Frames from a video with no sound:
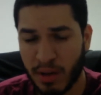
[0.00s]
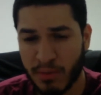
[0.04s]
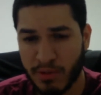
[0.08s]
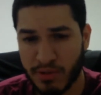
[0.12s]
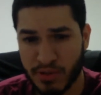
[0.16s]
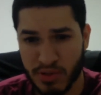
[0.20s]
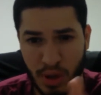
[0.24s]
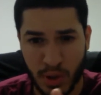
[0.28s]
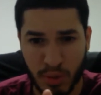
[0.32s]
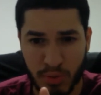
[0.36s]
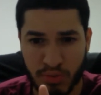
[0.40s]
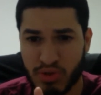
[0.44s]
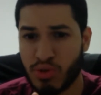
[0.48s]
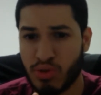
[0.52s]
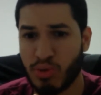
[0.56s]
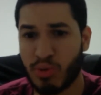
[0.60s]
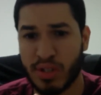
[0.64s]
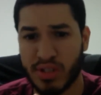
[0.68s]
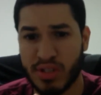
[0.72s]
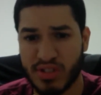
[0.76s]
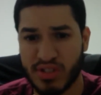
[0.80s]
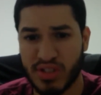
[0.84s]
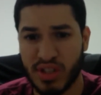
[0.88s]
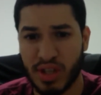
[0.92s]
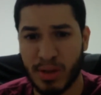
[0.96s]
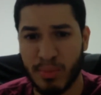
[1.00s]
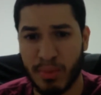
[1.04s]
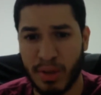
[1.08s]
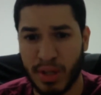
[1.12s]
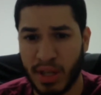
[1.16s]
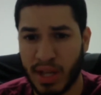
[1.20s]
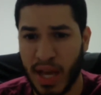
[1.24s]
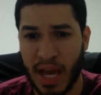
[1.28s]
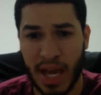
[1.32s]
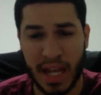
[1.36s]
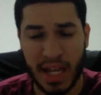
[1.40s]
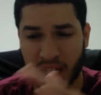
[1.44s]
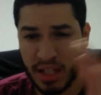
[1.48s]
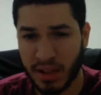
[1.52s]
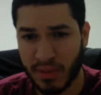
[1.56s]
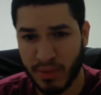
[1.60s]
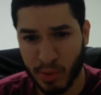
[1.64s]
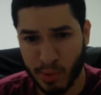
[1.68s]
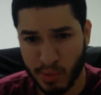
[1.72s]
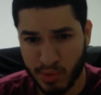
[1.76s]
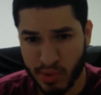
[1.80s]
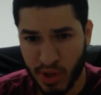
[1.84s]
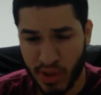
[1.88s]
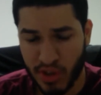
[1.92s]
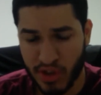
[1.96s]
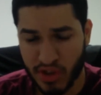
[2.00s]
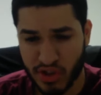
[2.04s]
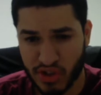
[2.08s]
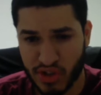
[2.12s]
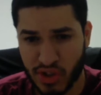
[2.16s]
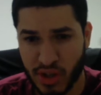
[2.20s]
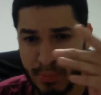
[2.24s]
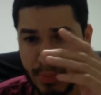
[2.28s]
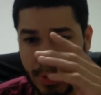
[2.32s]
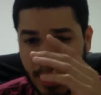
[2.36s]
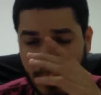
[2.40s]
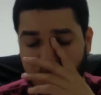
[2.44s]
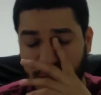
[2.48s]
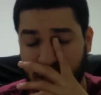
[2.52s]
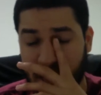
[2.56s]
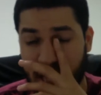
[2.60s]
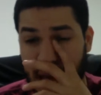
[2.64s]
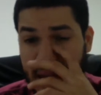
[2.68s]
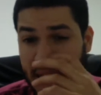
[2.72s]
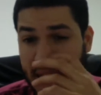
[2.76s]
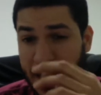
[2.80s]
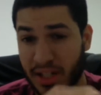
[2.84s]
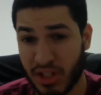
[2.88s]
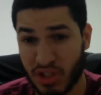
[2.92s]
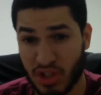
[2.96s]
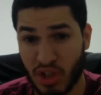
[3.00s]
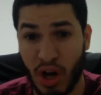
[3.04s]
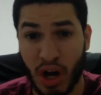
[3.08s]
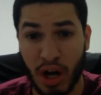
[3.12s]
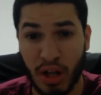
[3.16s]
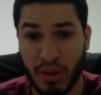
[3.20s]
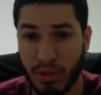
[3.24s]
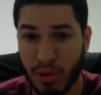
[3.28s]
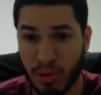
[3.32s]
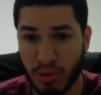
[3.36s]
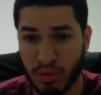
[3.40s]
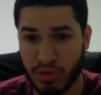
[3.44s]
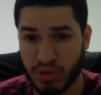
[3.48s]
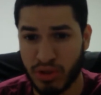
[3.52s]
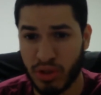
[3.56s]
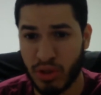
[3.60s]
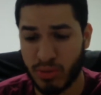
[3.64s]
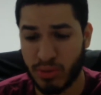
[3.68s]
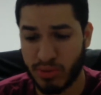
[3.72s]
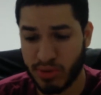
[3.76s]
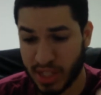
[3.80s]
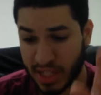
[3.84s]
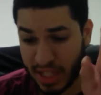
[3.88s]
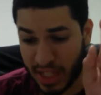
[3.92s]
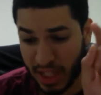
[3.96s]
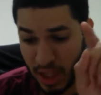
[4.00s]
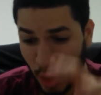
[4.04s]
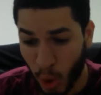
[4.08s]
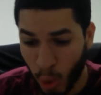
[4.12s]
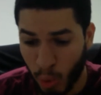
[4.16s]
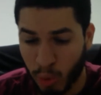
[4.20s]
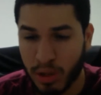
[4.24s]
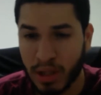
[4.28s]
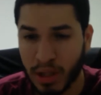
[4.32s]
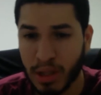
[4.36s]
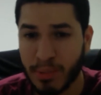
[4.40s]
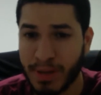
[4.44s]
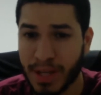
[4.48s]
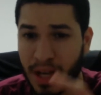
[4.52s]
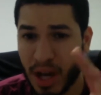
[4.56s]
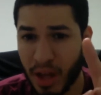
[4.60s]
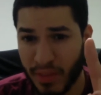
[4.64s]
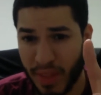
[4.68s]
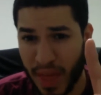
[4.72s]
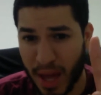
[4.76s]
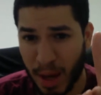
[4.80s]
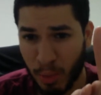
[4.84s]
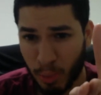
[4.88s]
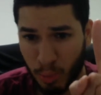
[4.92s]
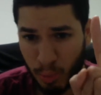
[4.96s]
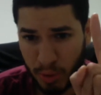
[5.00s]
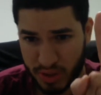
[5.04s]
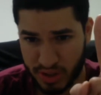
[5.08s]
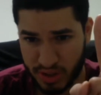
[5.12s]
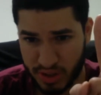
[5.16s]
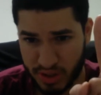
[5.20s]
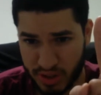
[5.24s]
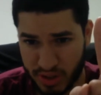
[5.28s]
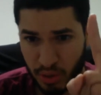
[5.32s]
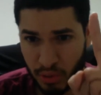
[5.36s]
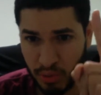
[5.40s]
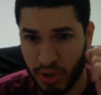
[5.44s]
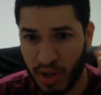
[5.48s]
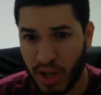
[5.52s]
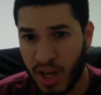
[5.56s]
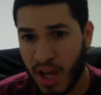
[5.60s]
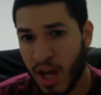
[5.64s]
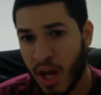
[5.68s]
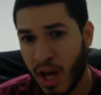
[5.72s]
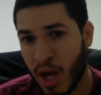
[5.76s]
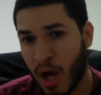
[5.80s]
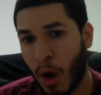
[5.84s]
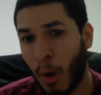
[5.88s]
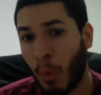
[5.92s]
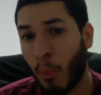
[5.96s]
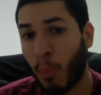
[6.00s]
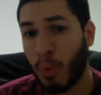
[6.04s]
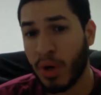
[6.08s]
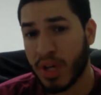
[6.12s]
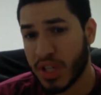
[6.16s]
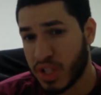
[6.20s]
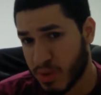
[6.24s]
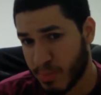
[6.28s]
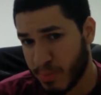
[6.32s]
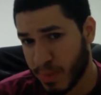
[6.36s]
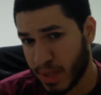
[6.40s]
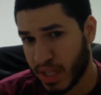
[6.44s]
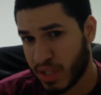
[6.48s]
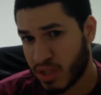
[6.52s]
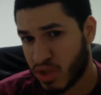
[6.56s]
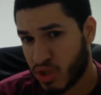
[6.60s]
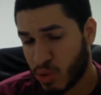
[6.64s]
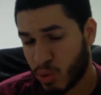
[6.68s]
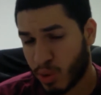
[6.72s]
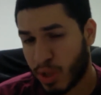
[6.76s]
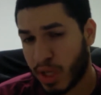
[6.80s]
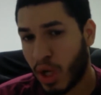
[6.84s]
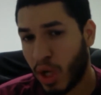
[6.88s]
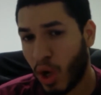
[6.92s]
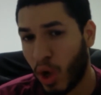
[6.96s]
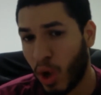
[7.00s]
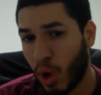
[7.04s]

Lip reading: zones you can summon any of those other summoning mechanics on those zones. It can only be on that one zone, which means you can